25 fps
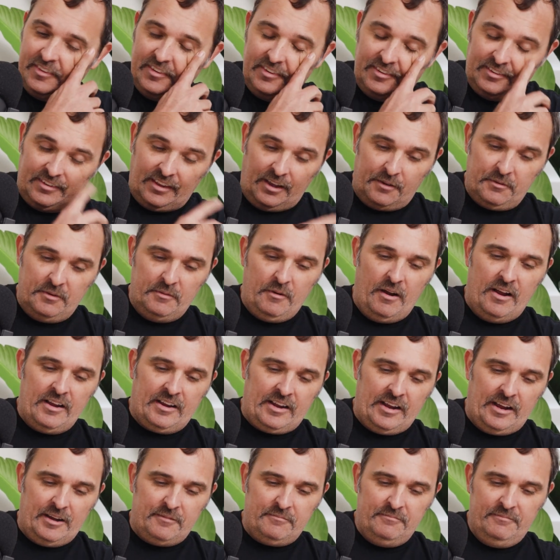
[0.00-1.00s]
So we wake
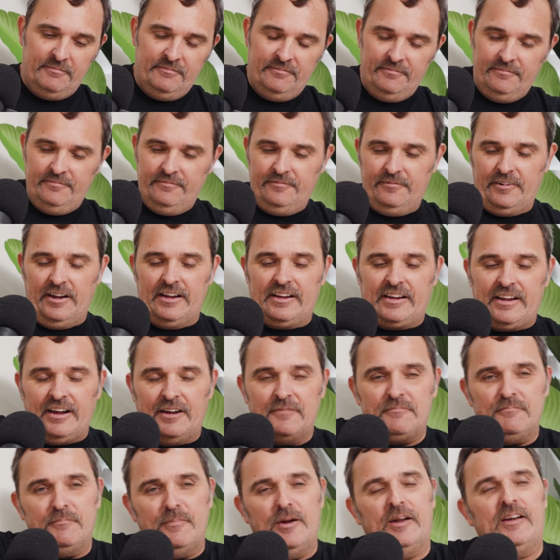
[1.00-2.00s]
up
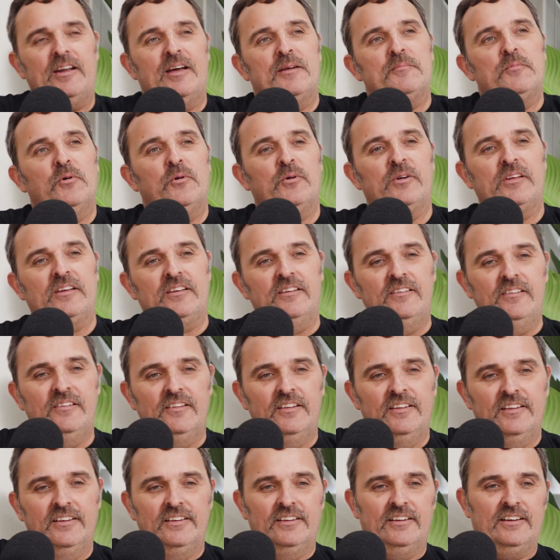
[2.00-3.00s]
Monday morning,
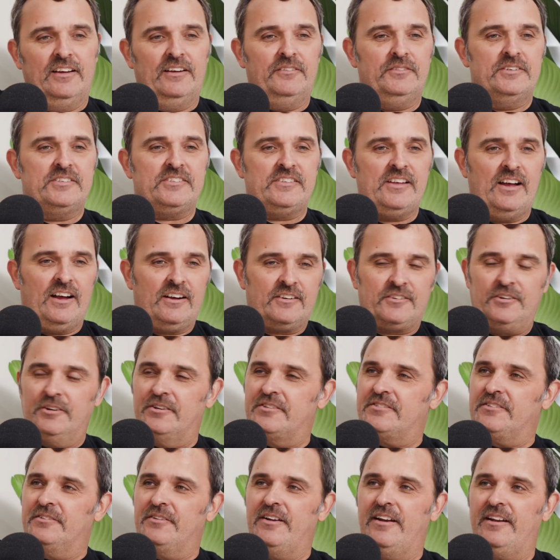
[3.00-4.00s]
and we start
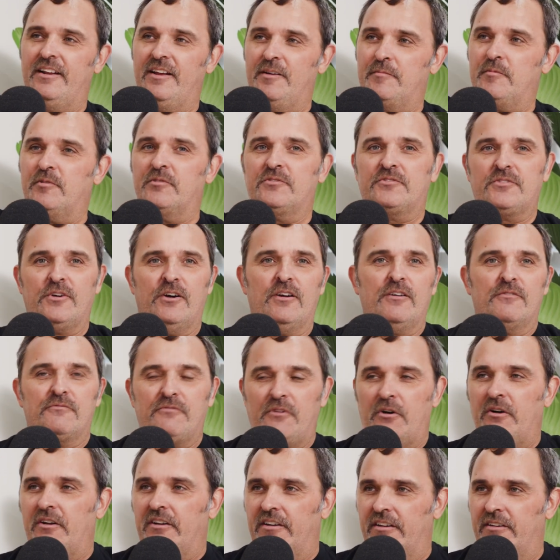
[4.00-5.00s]
cruising around Emerald trying to
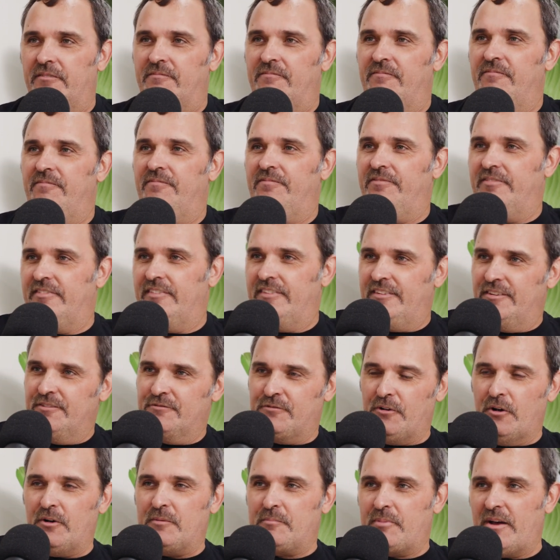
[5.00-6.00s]

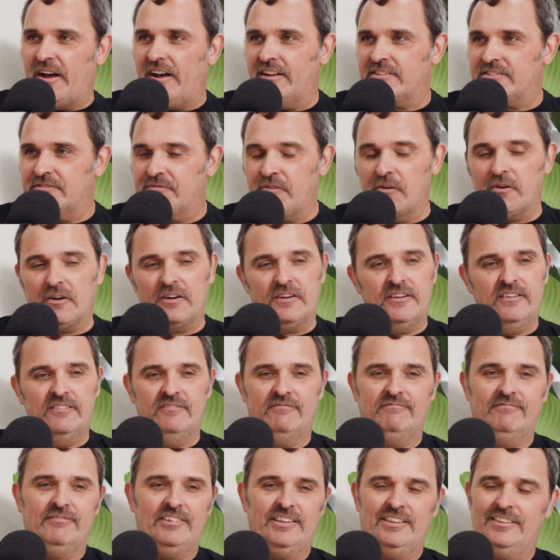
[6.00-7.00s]
find parts for it.
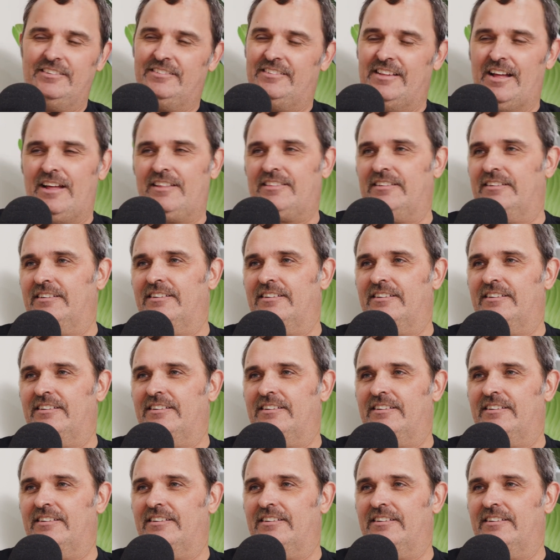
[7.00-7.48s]
And there's nothing.